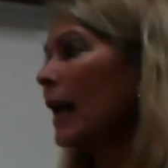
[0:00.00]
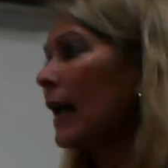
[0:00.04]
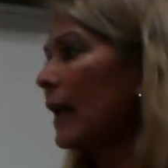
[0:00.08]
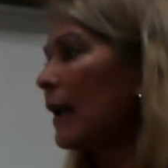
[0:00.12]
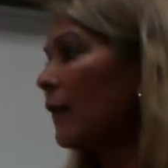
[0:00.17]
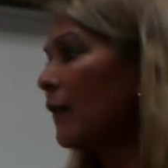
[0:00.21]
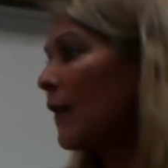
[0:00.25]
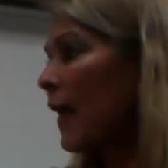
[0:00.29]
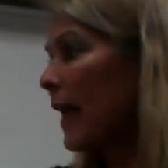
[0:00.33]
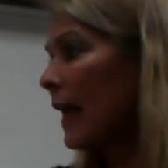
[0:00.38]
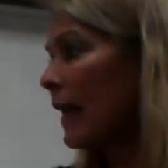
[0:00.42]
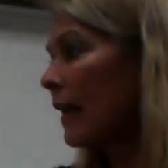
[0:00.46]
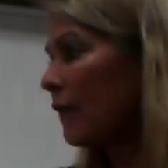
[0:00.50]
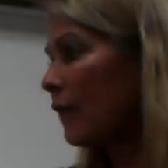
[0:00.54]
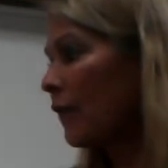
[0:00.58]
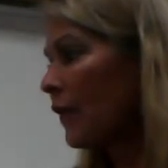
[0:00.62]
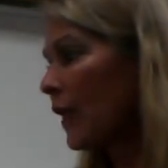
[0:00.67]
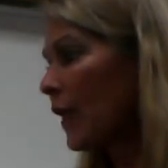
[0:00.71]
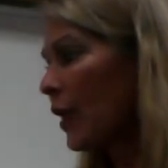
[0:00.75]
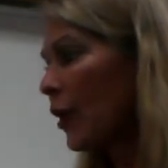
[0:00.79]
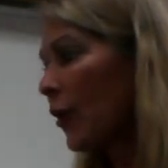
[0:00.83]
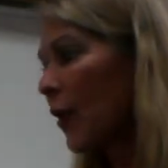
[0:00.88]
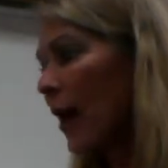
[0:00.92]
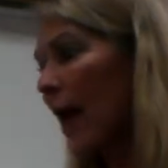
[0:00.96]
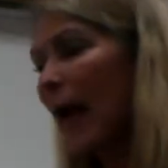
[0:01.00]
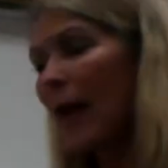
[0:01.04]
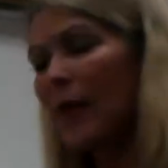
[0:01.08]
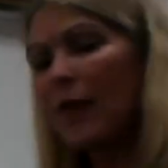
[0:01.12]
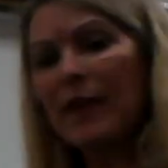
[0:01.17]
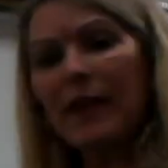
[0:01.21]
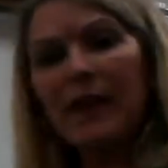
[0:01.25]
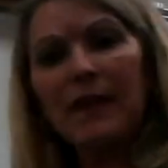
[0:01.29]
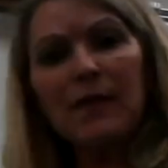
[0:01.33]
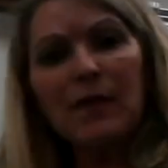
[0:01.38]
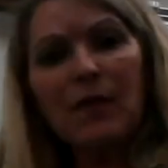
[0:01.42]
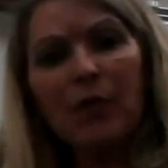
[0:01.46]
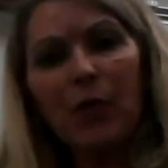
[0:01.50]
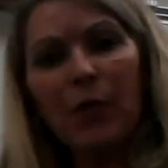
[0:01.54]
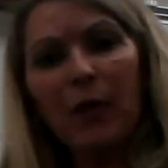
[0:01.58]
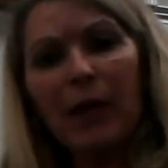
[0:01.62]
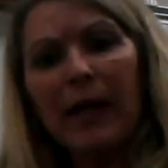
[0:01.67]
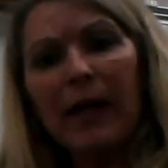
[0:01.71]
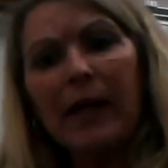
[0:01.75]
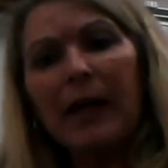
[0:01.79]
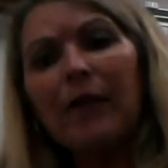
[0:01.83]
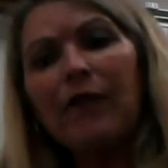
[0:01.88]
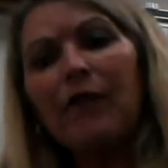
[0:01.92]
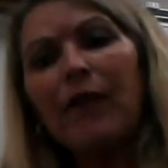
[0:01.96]
If they can figure out these
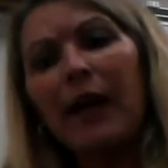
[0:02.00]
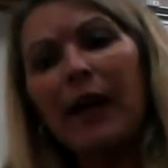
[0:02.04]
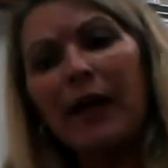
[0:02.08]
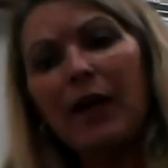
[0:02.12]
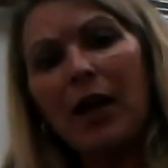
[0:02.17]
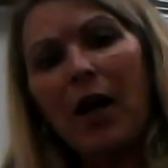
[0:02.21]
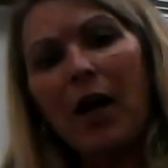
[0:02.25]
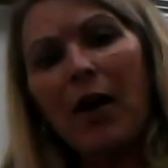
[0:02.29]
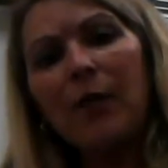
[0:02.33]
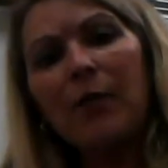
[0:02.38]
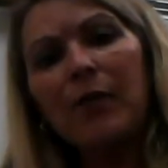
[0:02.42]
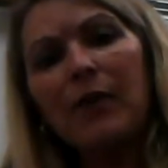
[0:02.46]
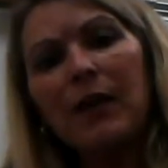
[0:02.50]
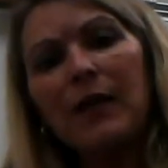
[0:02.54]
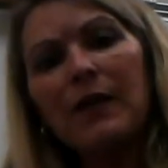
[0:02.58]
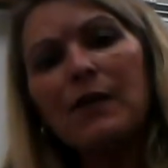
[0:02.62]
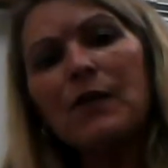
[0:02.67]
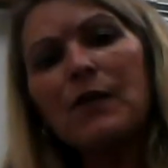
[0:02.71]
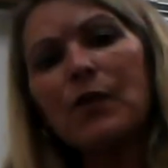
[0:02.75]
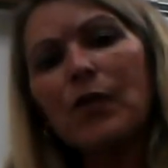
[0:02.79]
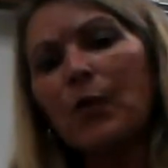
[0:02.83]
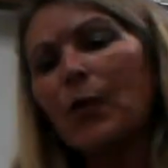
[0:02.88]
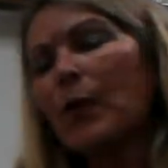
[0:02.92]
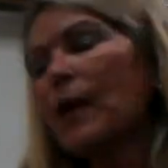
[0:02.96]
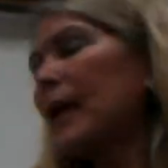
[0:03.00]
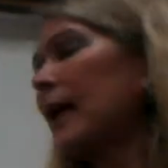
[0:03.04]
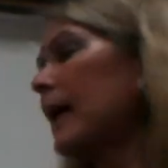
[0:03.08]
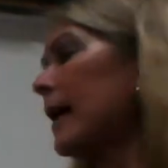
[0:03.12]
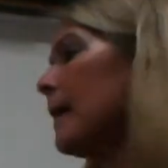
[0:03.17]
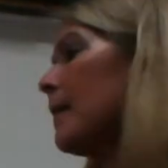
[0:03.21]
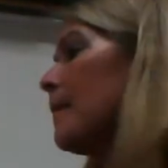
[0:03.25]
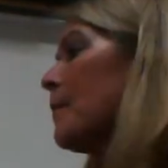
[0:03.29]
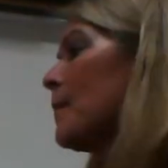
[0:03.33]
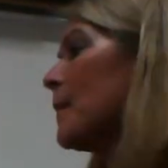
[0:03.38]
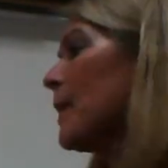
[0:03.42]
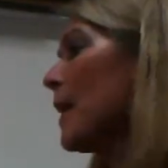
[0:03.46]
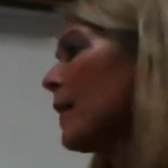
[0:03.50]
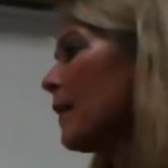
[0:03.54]
three, if they know these three,